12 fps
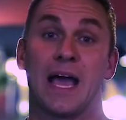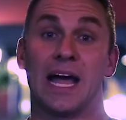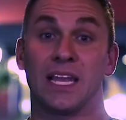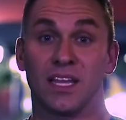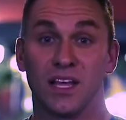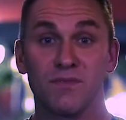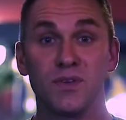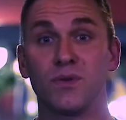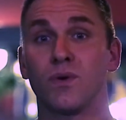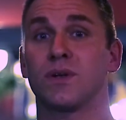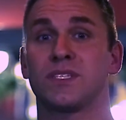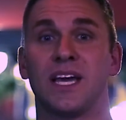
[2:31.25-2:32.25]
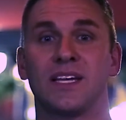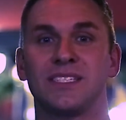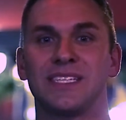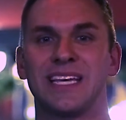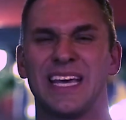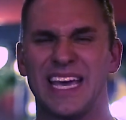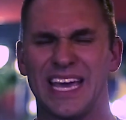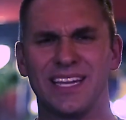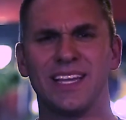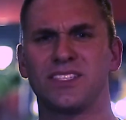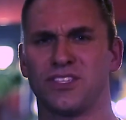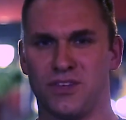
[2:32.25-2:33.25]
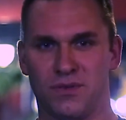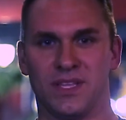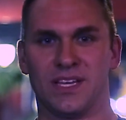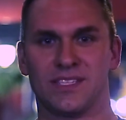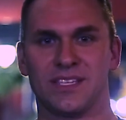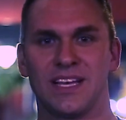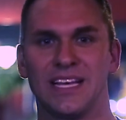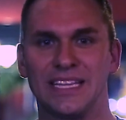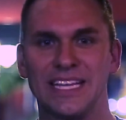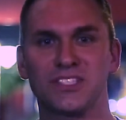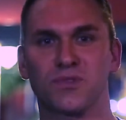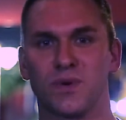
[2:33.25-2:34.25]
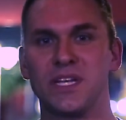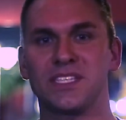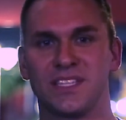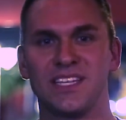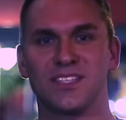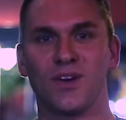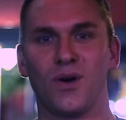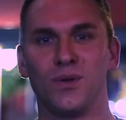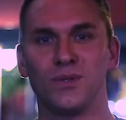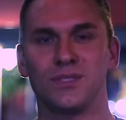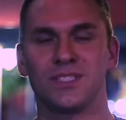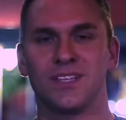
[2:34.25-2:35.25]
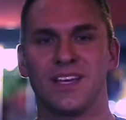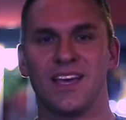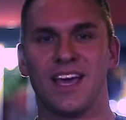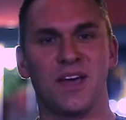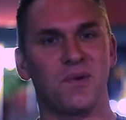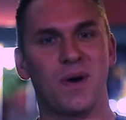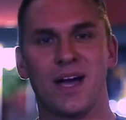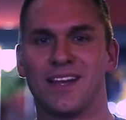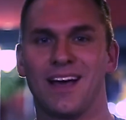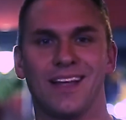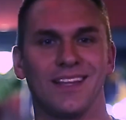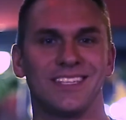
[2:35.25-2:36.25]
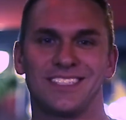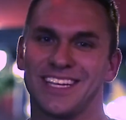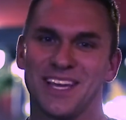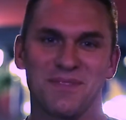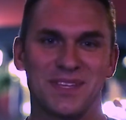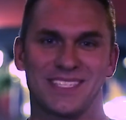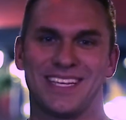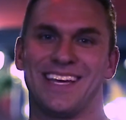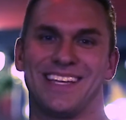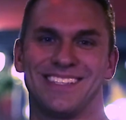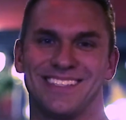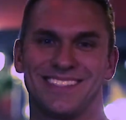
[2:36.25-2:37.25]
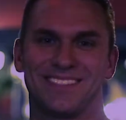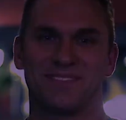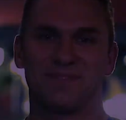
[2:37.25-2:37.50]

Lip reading: I love you, North Texas, and let's do this. Let's reach these goals, and why not? Let's shave this head. Yeah.